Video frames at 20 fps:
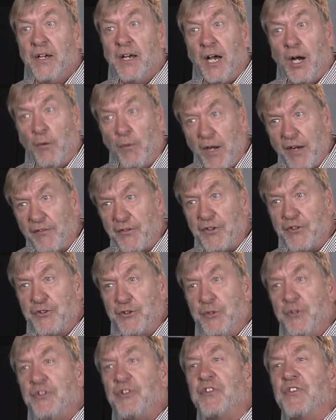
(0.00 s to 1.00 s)
However,
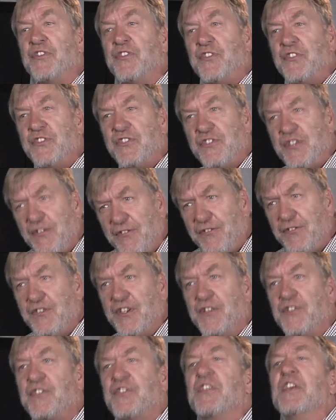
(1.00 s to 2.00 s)
due to the
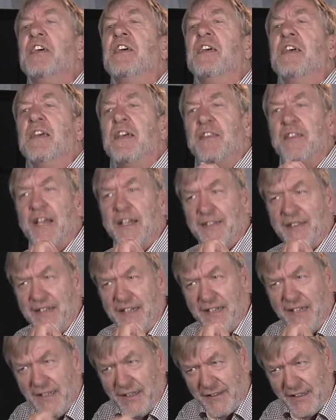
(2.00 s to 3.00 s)
stiffness that
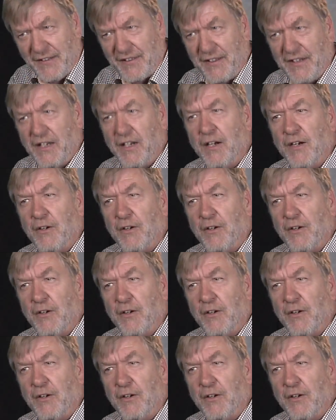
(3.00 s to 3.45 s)
the, that the